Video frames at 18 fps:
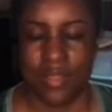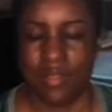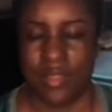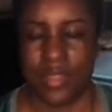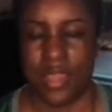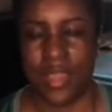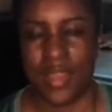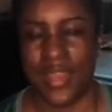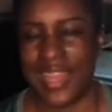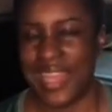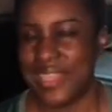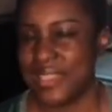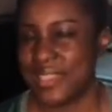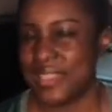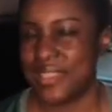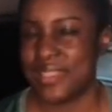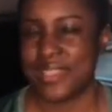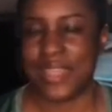There are
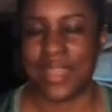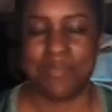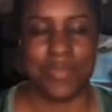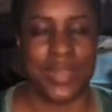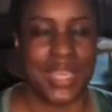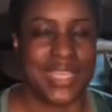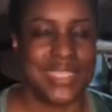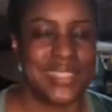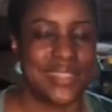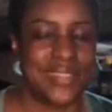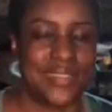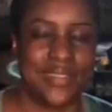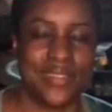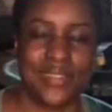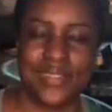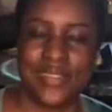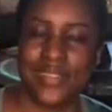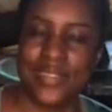lessons and blessings